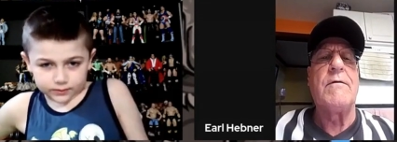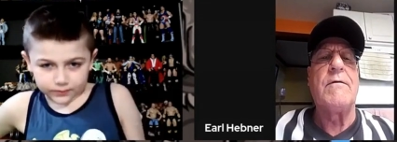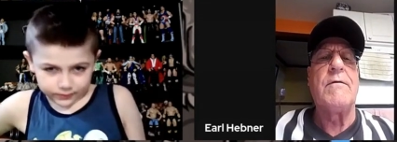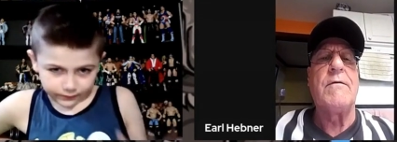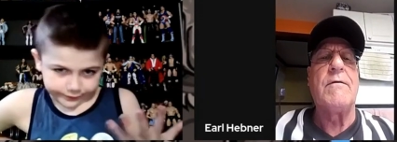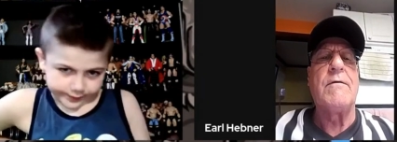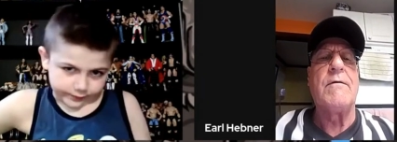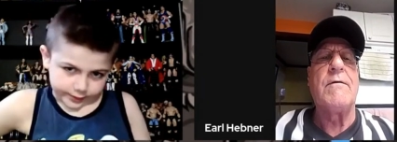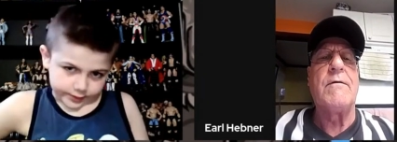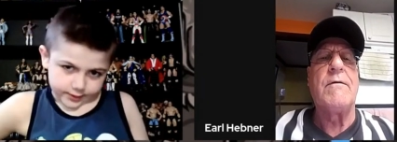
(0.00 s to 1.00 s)
Speaker 1: was your
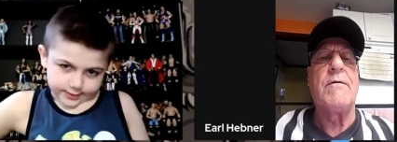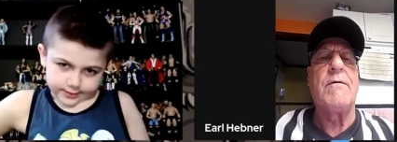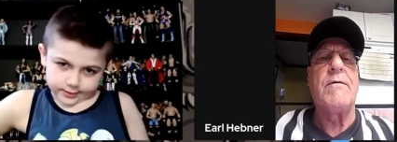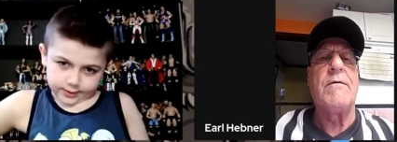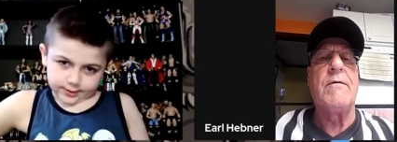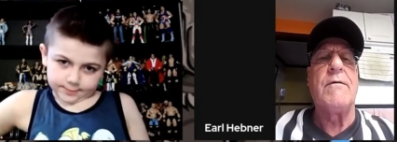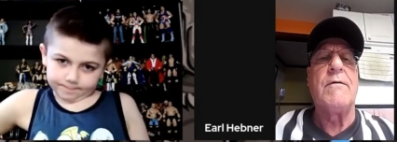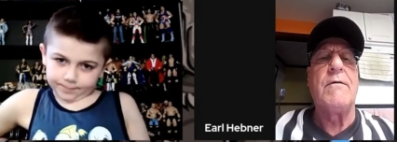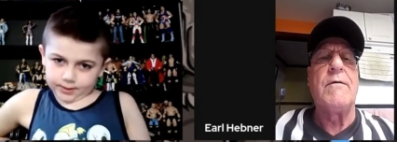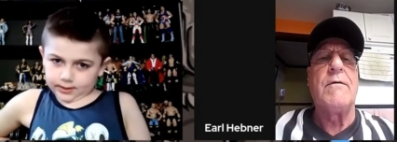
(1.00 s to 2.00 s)
favorite to
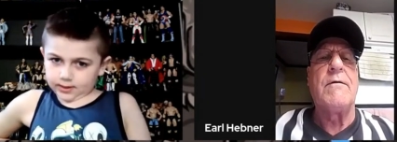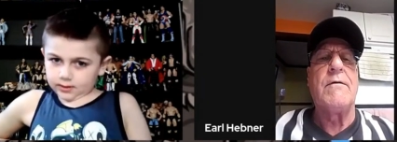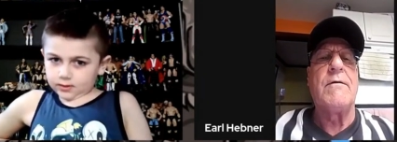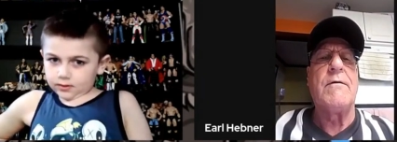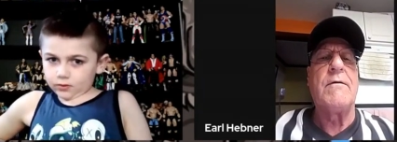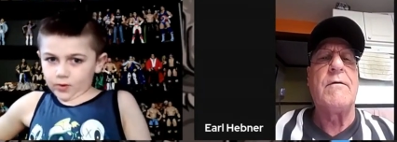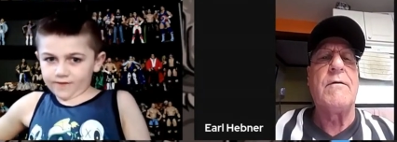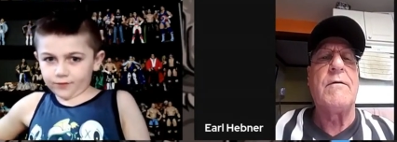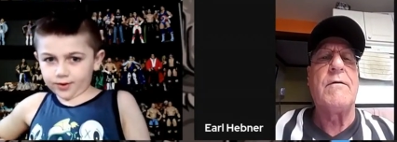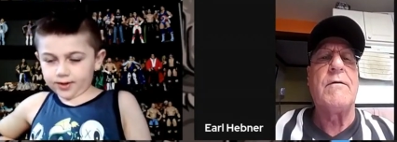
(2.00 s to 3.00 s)
be the
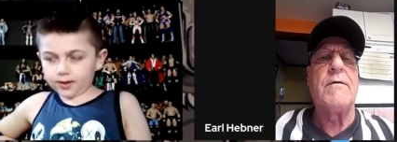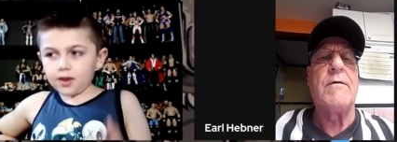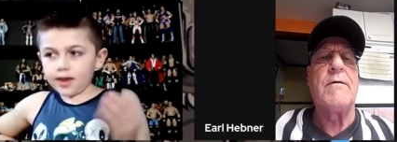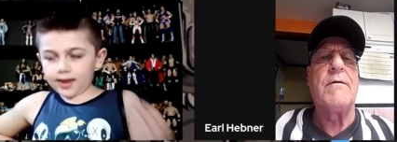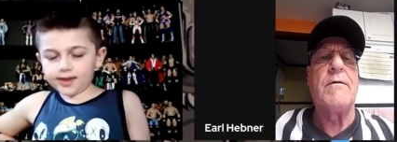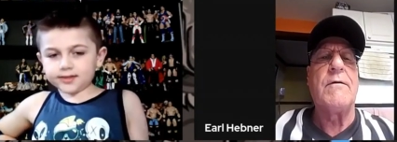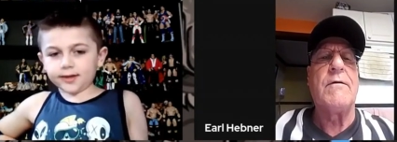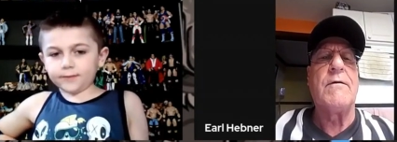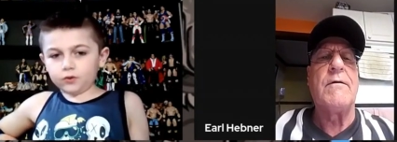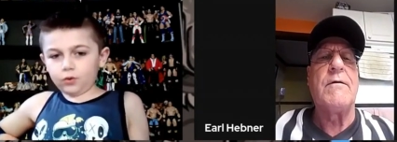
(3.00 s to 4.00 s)
referee in?
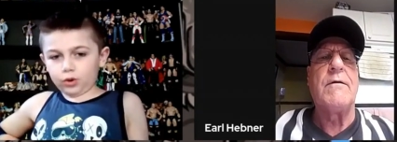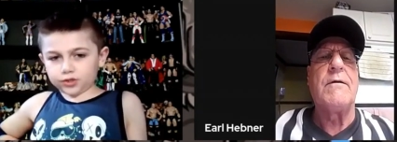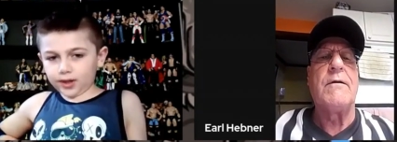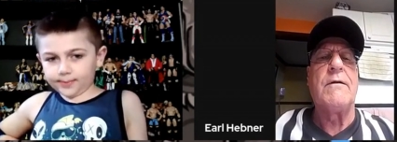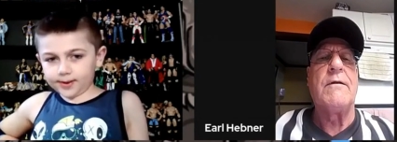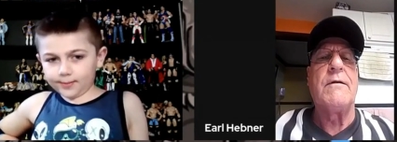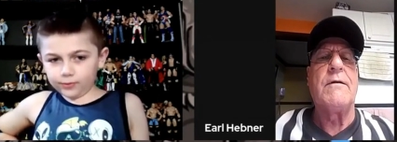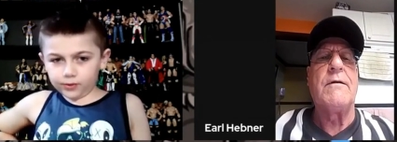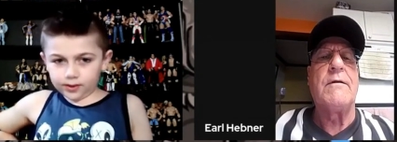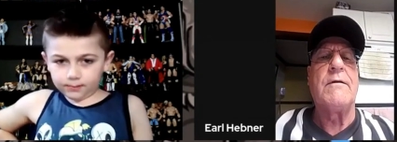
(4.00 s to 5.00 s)
AEW or
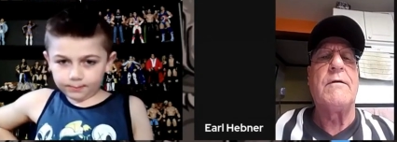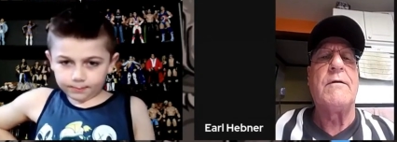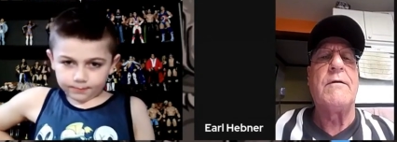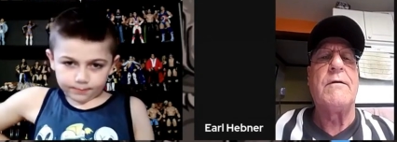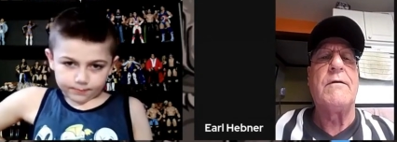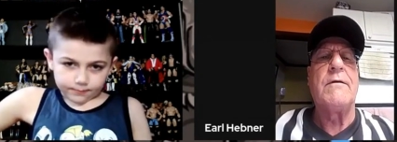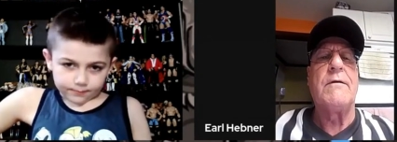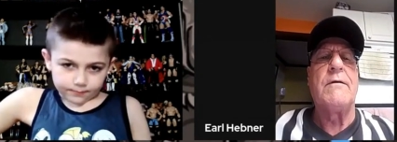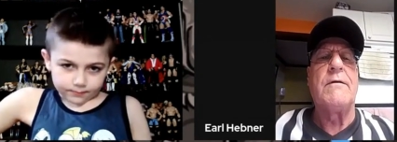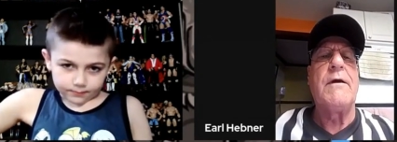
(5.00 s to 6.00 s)
WWE?
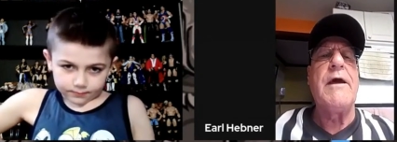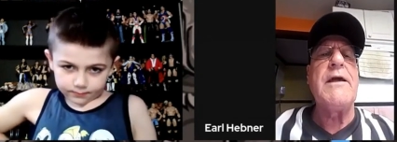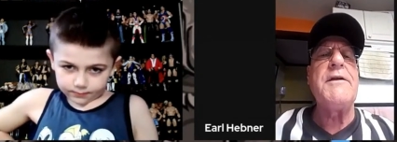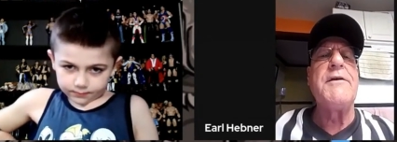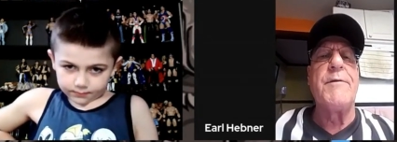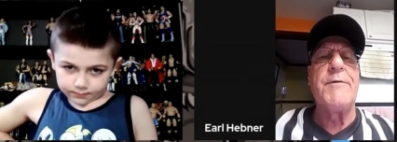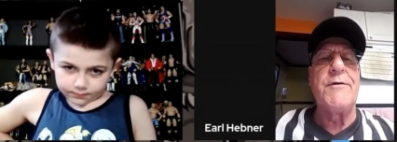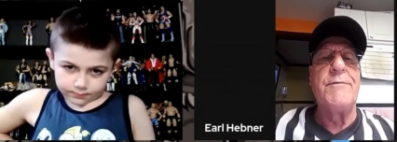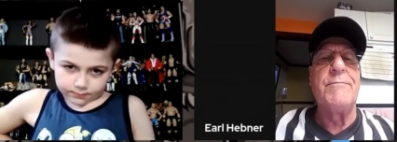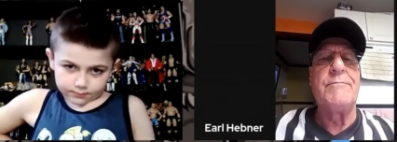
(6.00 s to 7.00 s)
Speaker 2: AEW.
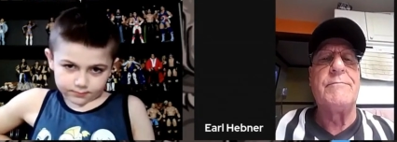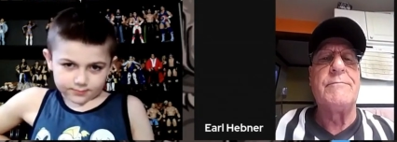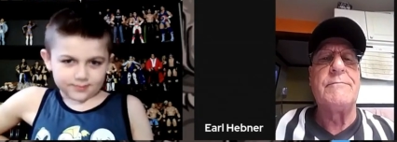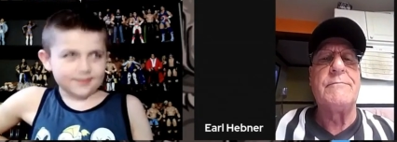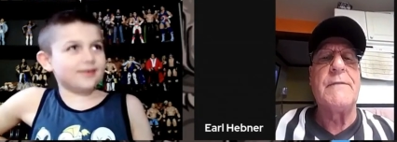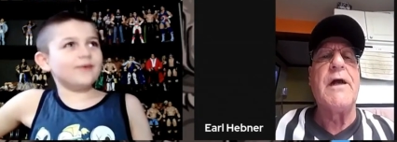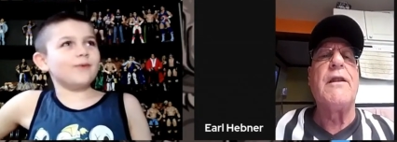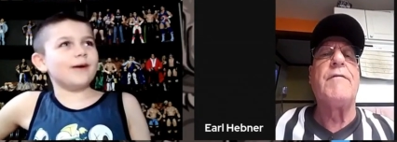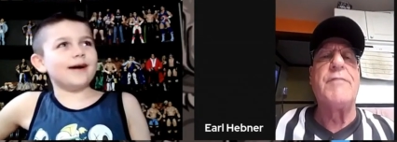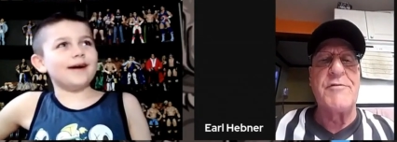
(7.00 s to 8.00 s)
I
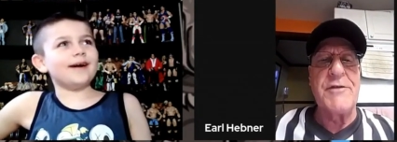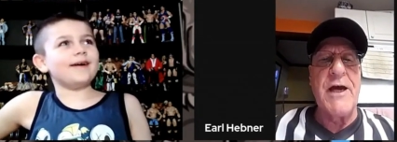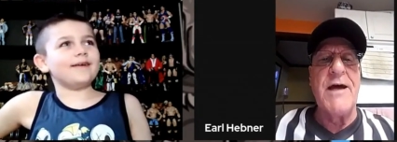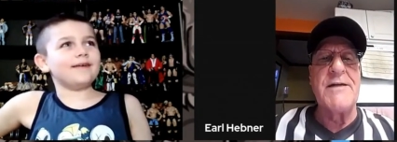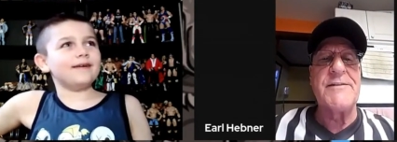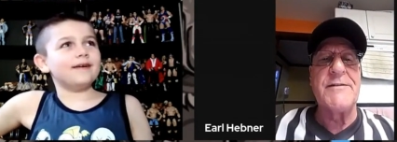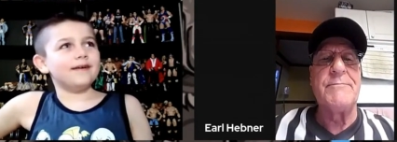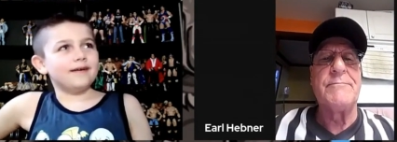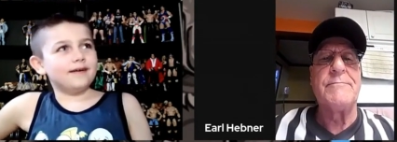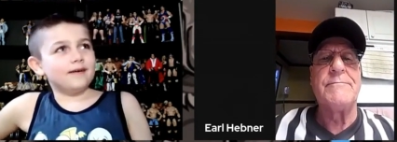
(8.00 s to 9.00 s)
love those guys.
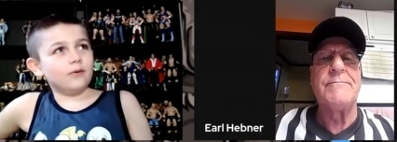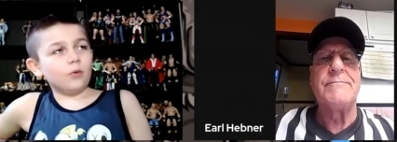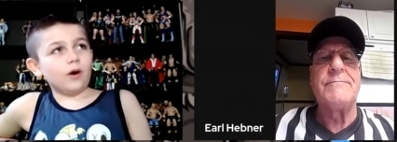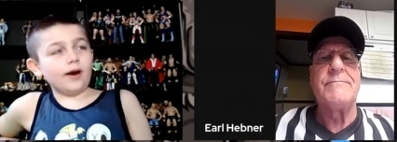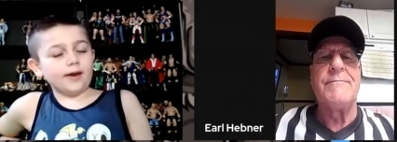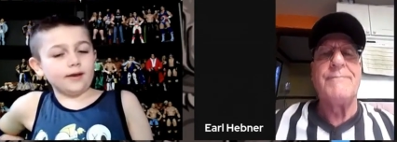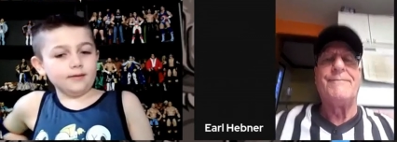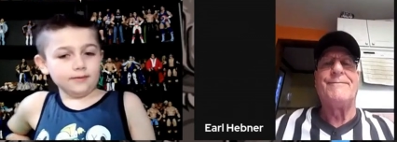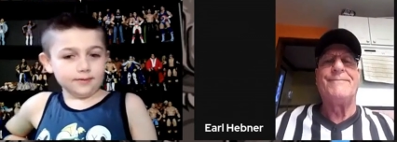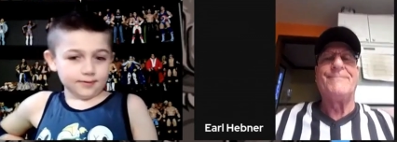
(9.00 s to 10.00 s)
Speaker 1: Why?
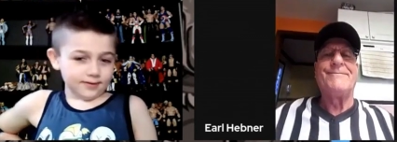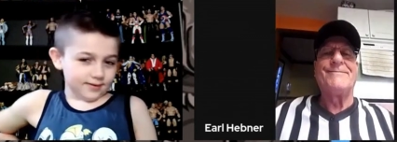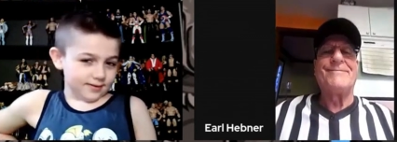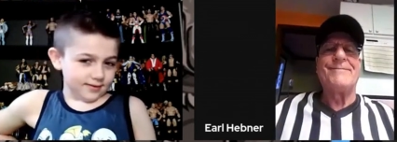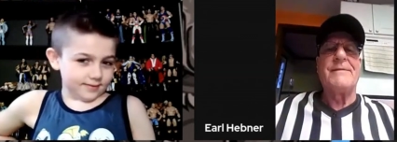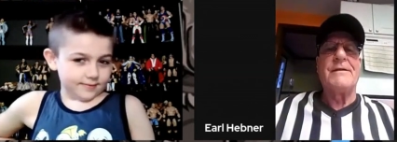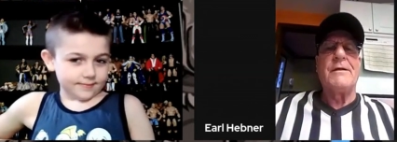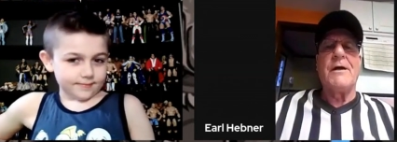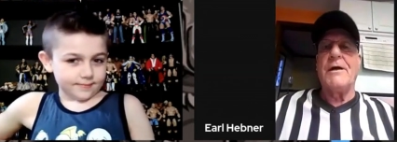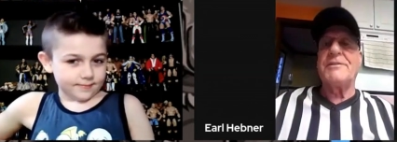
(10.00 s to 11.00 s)

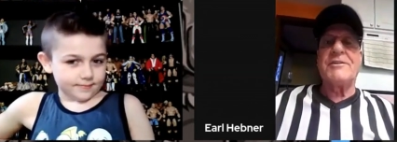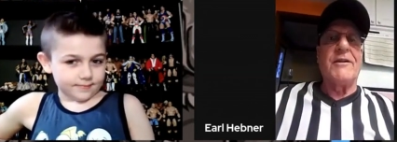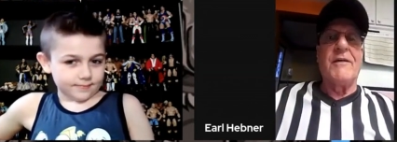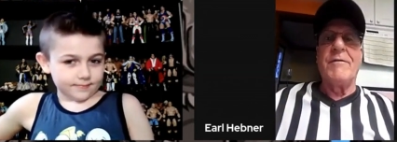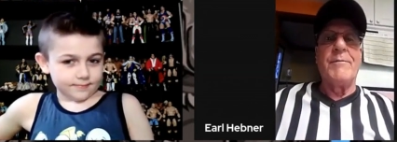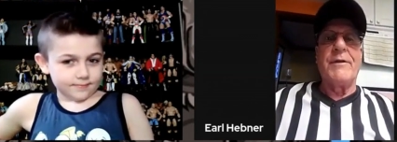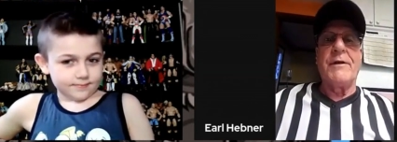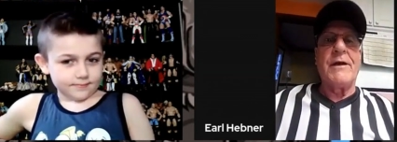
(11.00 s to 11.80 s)
Speaker 2: I just love them.